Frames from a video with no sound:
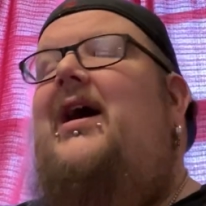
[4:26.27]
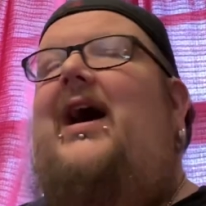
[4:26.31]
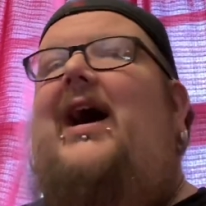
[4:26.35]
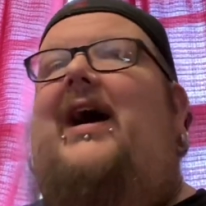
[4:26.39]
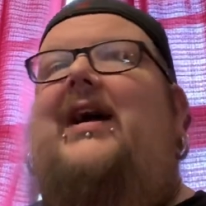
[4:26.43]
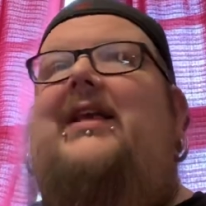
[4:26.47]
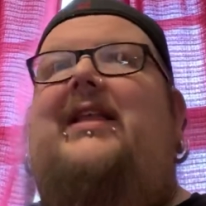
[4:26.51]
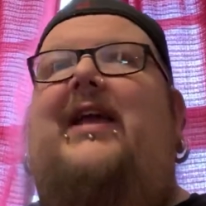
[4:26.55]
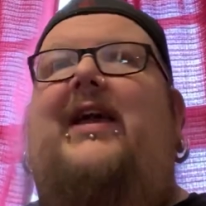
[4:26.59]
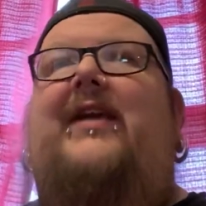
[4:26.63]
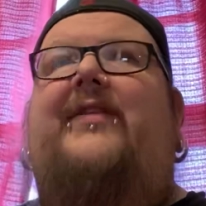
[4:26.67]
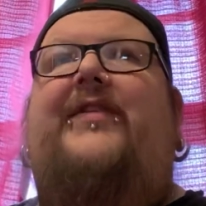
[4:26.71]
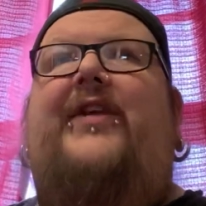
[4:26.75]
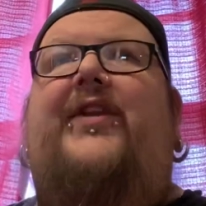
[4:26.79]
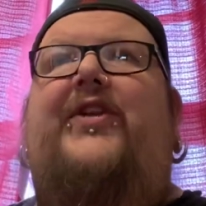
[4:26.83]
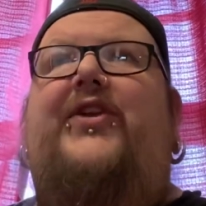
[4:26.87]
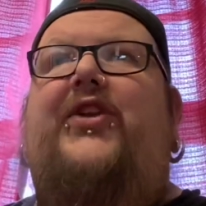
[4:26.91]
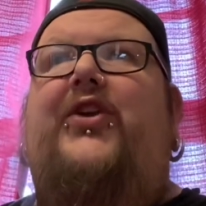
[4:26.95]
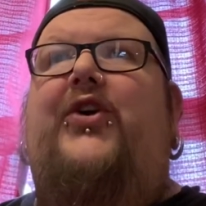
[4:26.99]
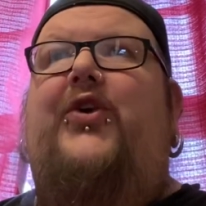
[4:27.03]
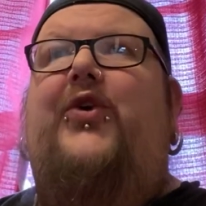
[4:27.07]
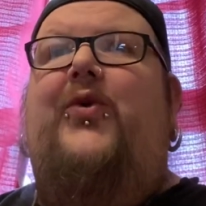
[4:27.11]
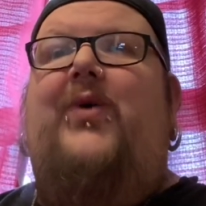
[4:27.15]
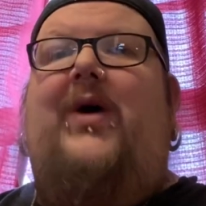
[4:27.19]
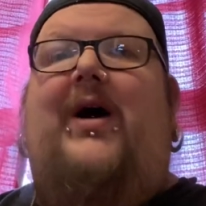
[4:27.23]
I like the
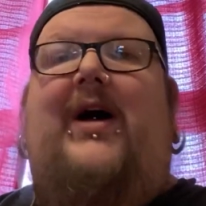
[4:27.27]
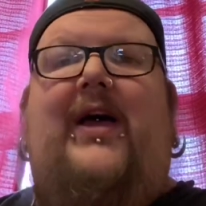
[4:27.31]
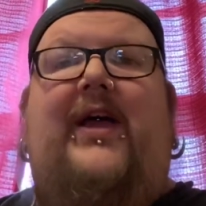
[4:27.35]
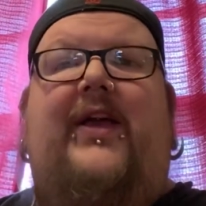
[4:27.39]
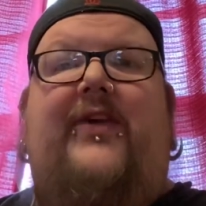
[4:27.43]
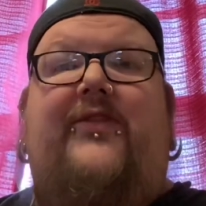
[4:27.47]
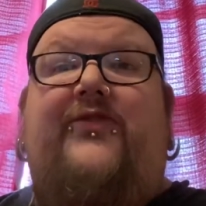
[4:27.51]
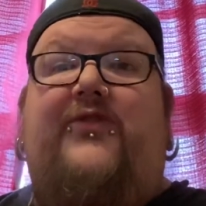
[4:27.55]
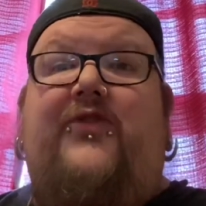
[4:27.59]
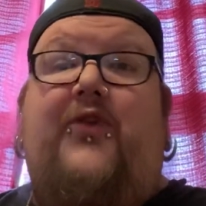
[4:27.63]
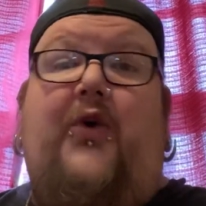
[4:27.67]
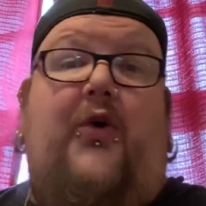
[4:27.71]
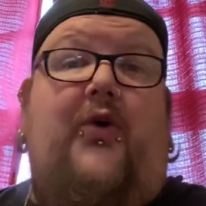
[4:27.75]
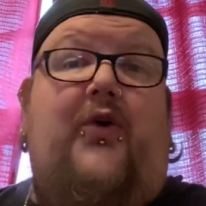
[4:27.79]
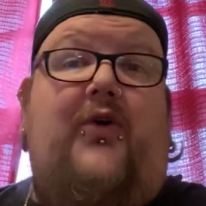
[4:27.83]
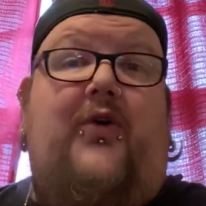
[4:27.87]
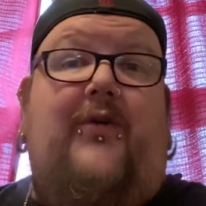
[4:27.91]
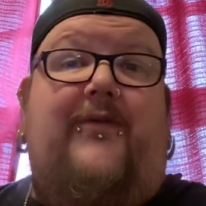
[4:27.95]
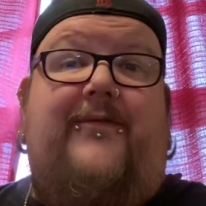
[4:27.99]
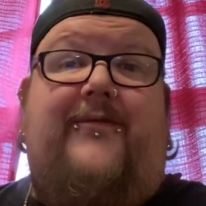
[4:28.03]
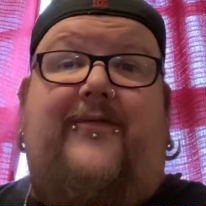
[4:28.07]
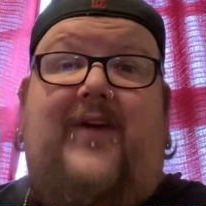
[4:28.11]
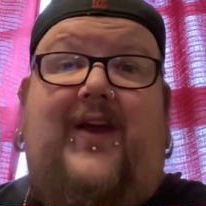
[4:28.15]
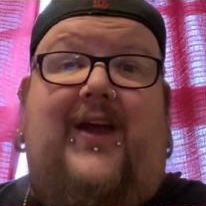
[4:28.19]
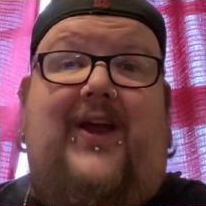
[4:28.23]
new
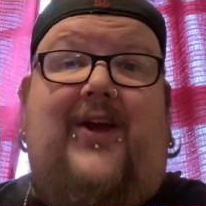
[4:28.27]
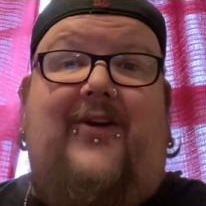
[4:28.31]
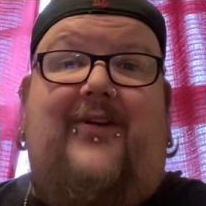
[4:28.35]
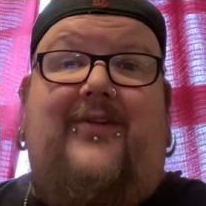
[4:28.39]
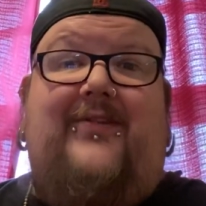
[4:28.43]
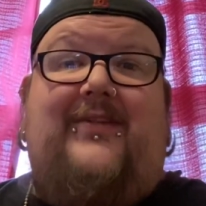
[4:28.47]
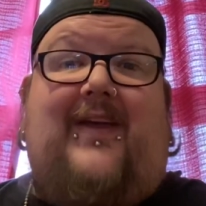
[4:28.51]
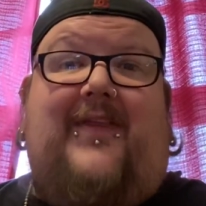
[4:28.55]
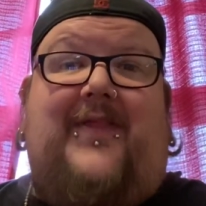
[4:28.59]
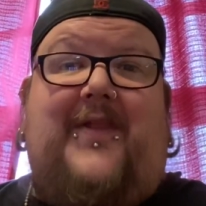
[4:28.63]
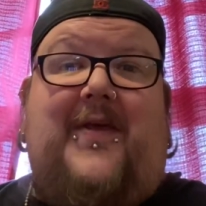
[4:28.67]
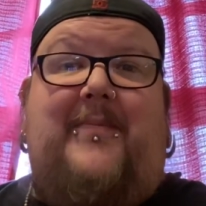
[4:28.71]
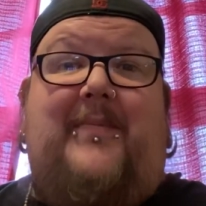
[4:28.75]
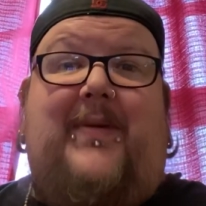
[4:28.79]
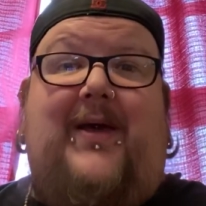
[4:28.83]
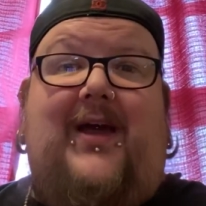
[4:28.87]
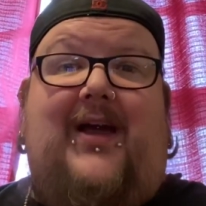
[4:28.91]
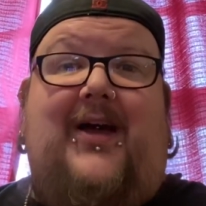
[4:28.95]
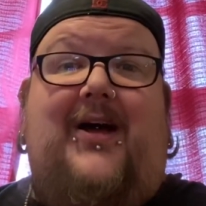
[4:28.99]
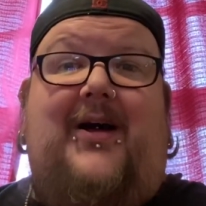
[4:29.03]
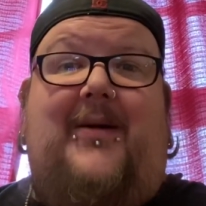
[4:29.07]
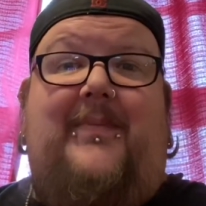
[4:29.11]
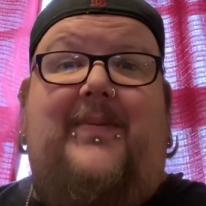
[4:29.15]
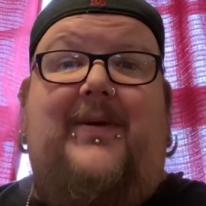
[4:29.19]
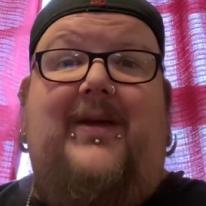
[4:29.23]
historical figures that they
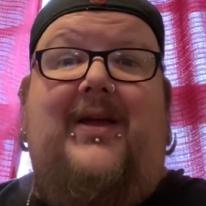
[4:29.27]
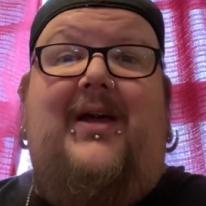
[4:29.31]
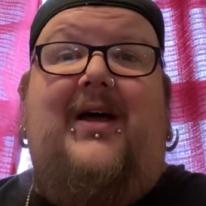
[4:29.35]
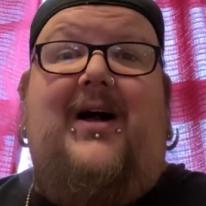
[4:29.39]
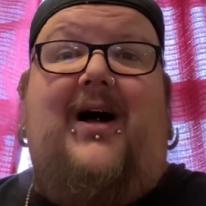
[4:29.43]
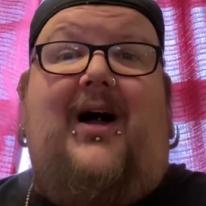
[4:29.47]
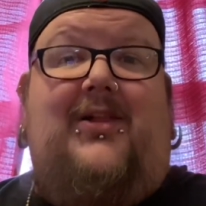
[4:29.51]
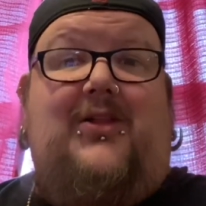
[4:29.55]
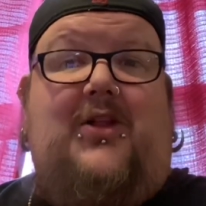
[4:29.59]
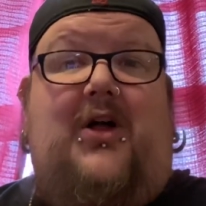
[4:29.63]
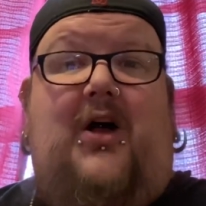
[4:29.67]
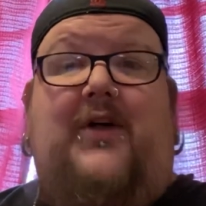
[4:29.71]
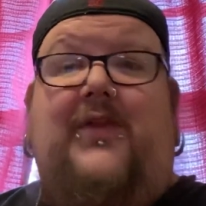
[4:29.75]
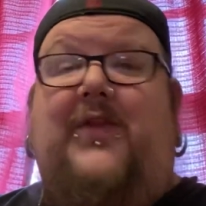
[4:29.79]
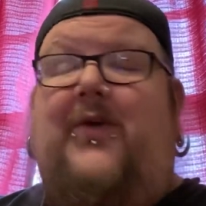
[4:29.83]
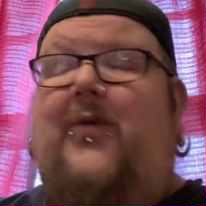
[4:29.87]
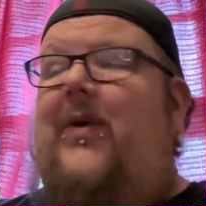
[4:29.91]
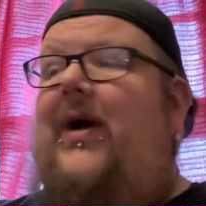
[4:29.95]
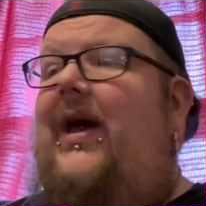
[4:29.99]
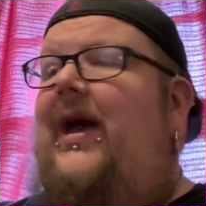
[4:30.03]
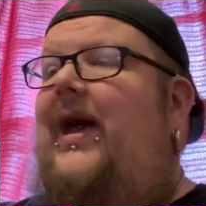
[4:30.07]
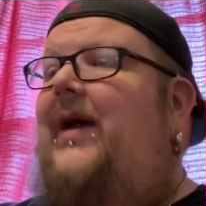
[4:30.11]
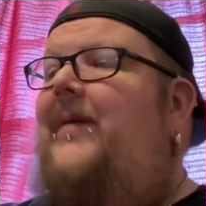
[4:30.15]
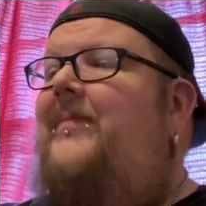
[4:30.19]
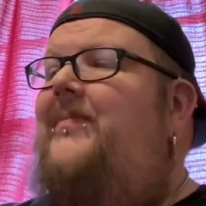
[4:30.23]
pick up along the
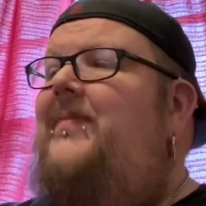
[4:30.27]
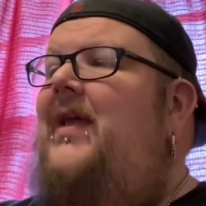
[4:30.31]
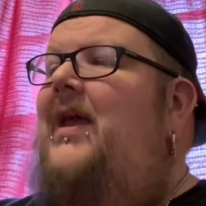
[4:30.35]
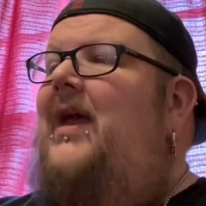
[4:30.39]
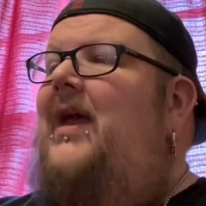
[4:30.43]
way.